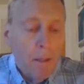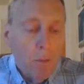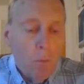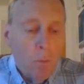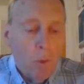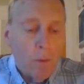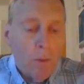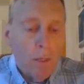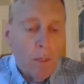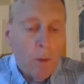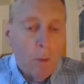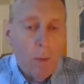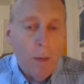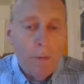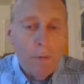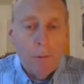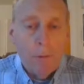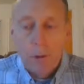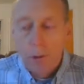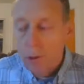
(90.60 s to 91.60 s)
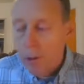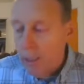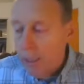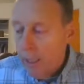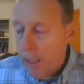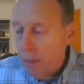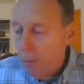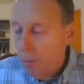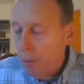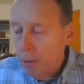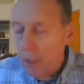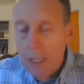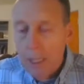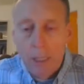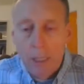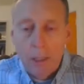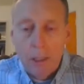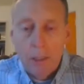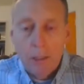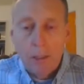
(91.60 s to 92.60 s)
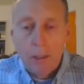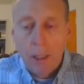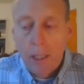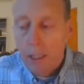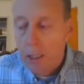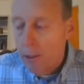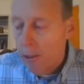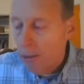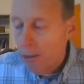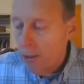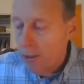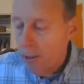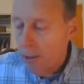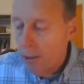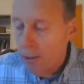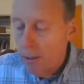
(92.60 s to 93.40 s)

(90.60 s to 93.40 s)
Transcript: We've got a reference to key places here.